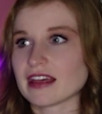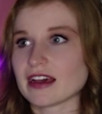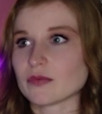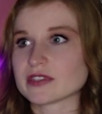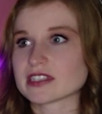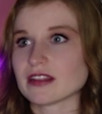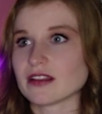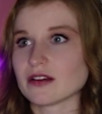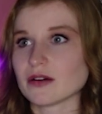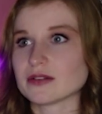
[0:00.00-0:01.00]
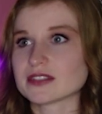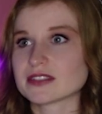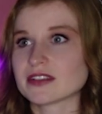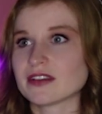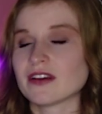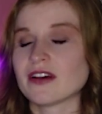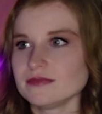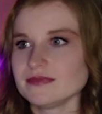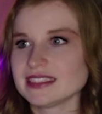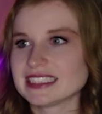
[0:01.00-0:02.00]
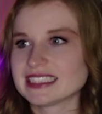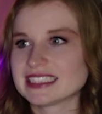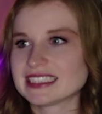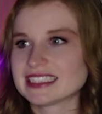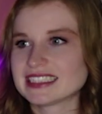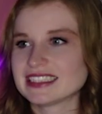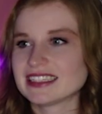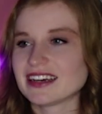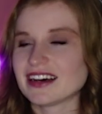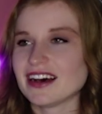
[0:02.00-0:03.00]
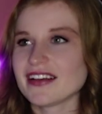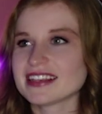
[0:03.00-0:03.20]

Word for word: That was close. Wow,